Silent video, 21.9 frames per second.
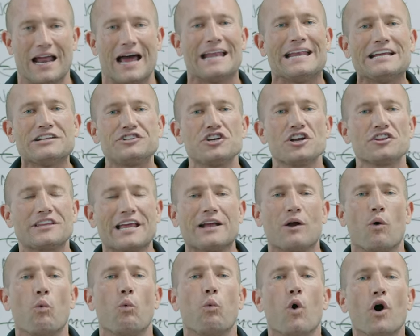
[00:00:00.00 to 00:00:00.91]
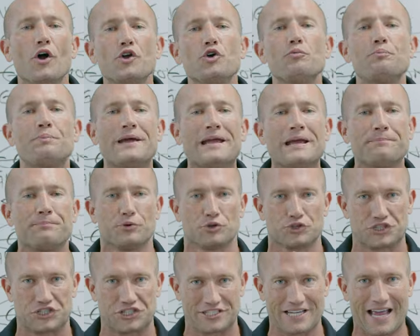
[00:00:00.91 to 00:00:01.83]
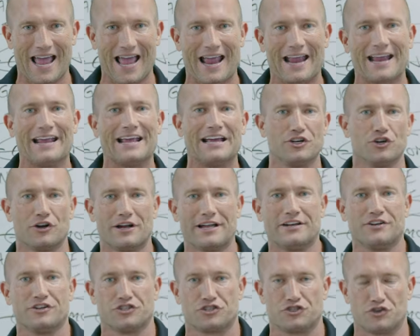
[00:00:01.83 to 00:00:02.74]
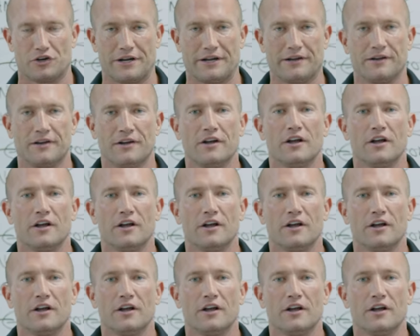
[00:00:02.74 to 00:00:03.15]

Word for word: I need you to think, what do people say in your industry?